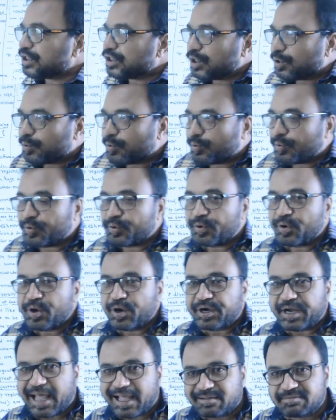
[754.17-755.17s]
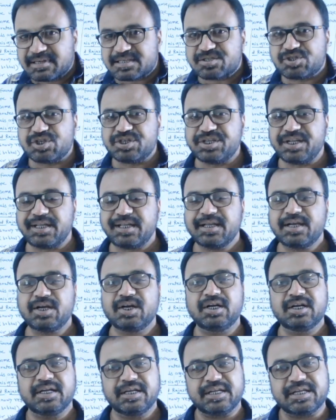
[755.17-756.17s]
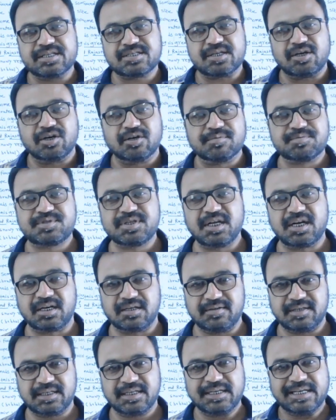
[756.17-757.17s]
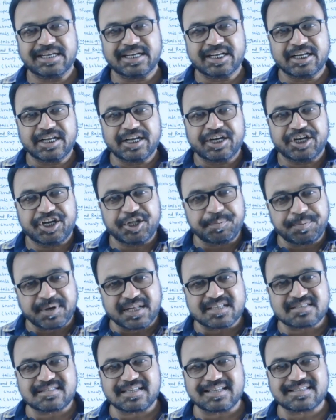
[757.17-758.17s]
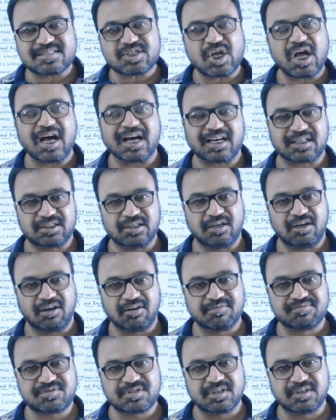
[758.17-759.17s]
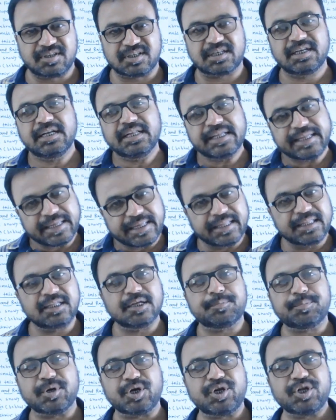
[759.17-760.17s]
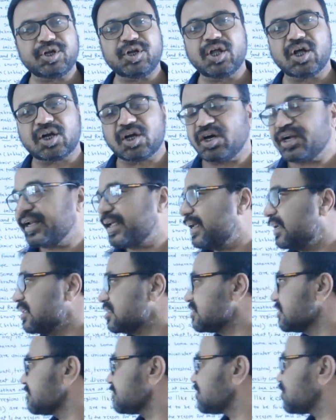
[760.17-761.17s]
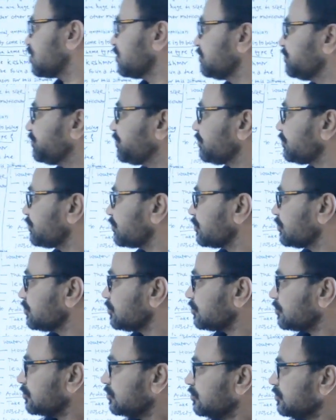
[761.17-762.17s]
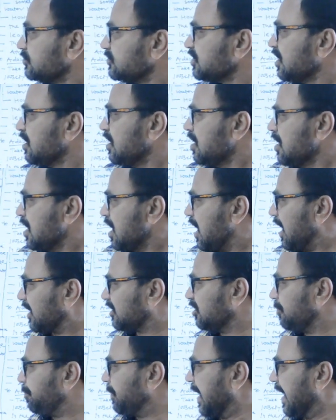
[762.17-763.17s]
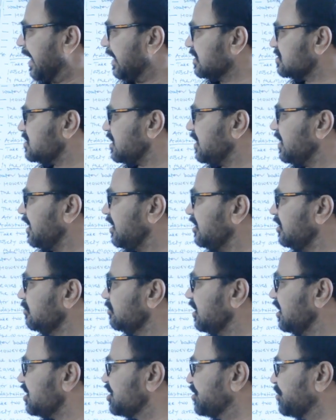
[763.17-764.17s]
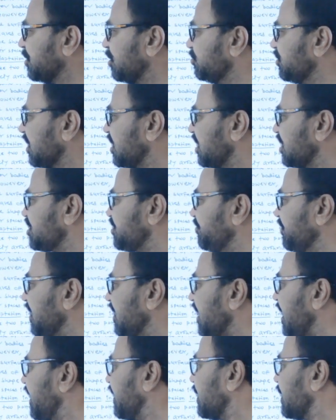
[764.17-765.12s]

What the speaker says: the diversity is observed. Differences are observed in the particular organisms. Are the plants and animals from the Kashmir and